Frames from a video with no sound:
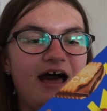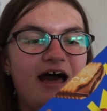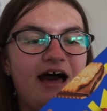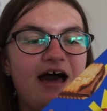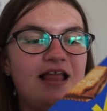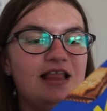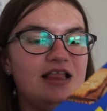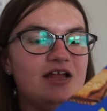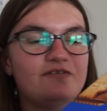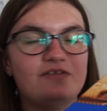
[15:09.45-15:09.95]

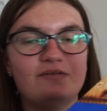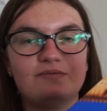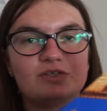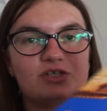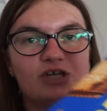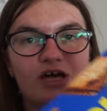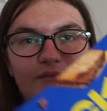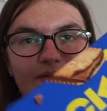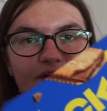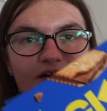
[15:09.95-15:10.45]
I love them
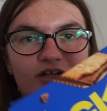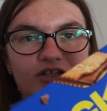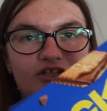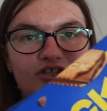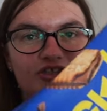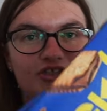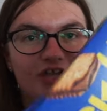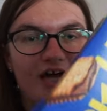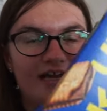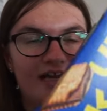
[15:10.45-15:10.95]
so
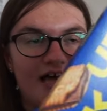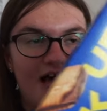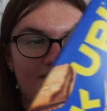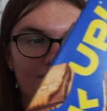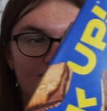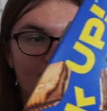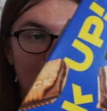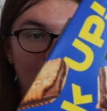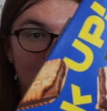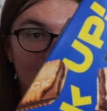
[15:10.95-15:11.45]
much, and I
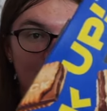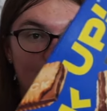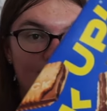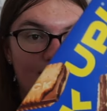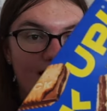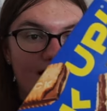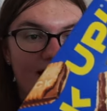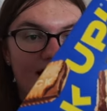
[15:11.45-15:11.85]
haven't had them